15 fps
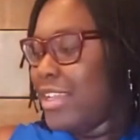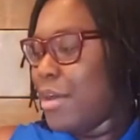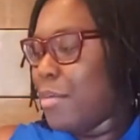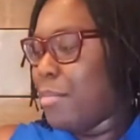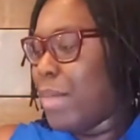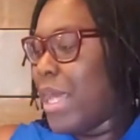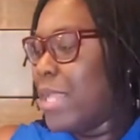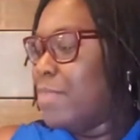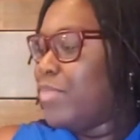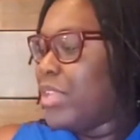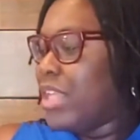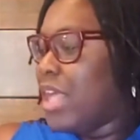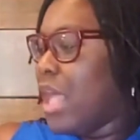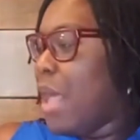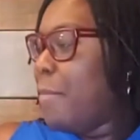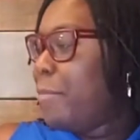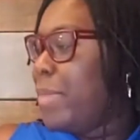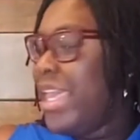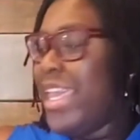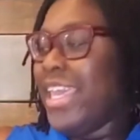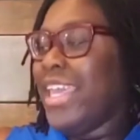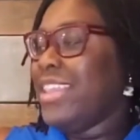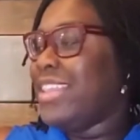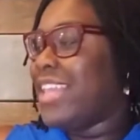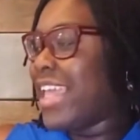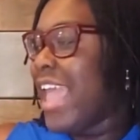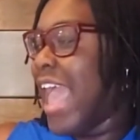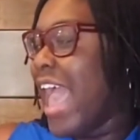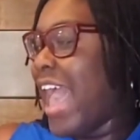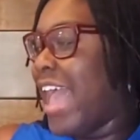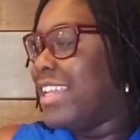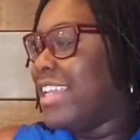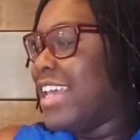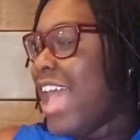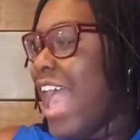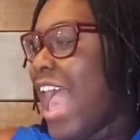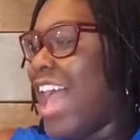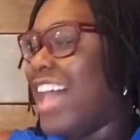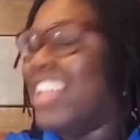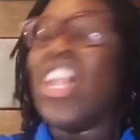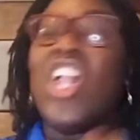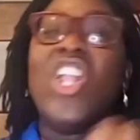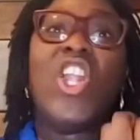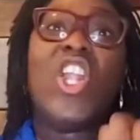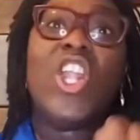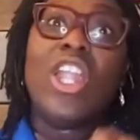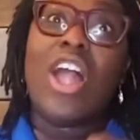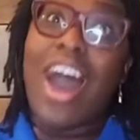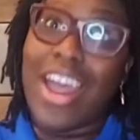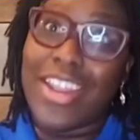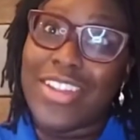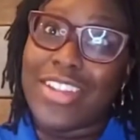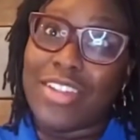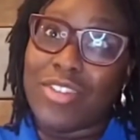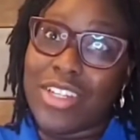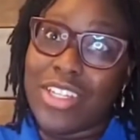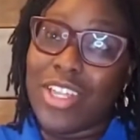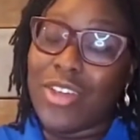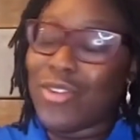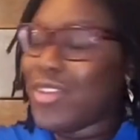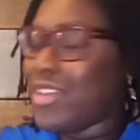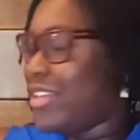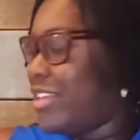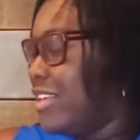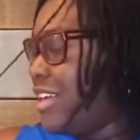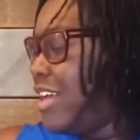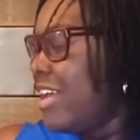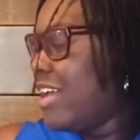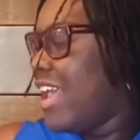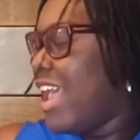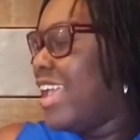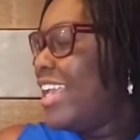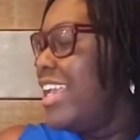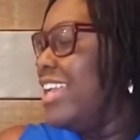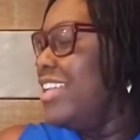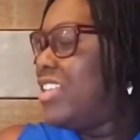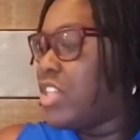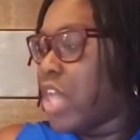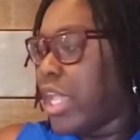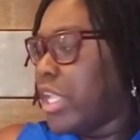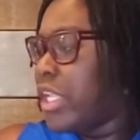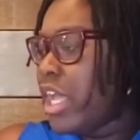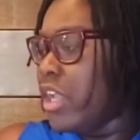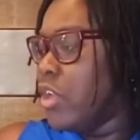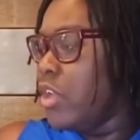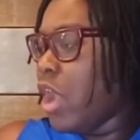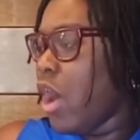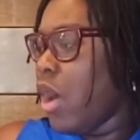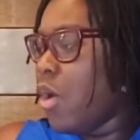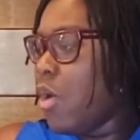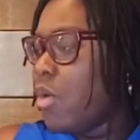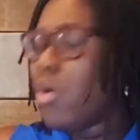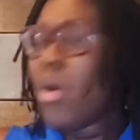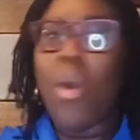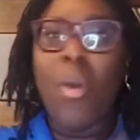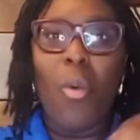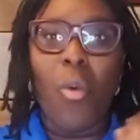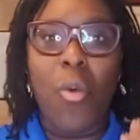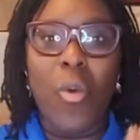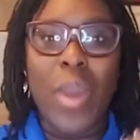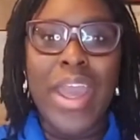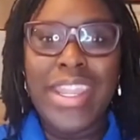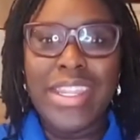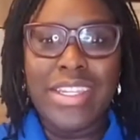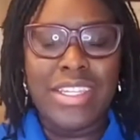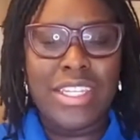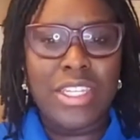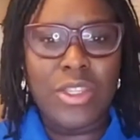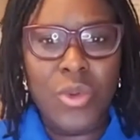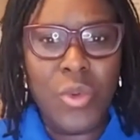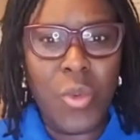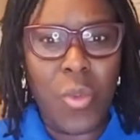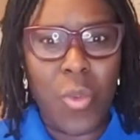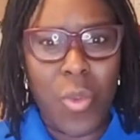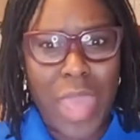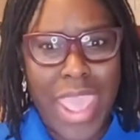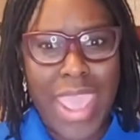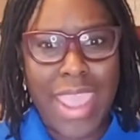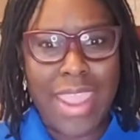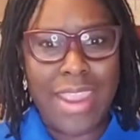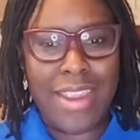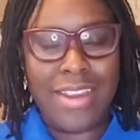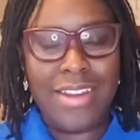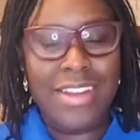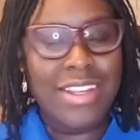but Pete the Cat has lots of clothes. He does not know what to wear.